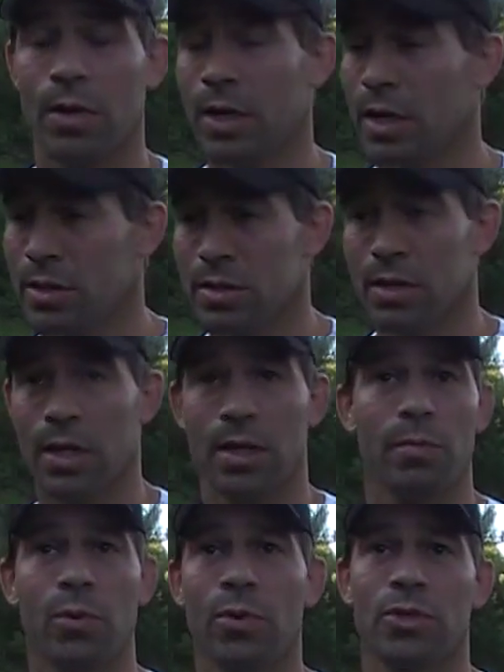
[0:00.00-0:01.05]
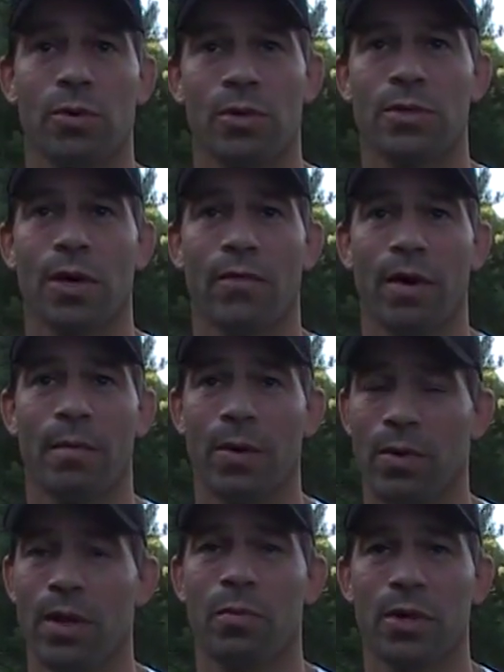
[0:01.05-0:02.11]
get get the board shorts off of them. I
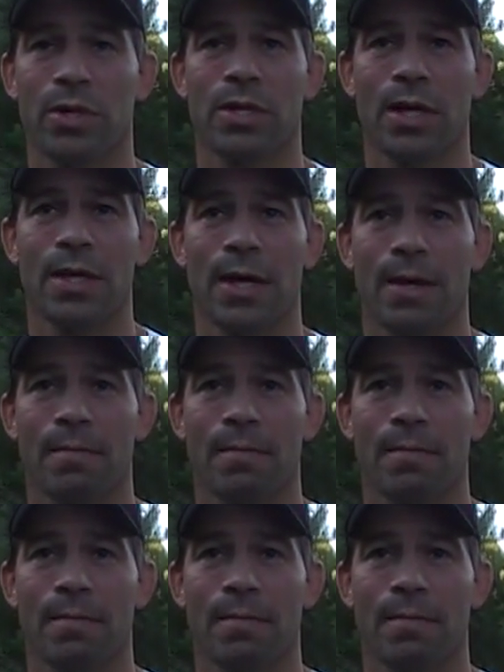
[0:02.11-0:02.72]
really appreciate that.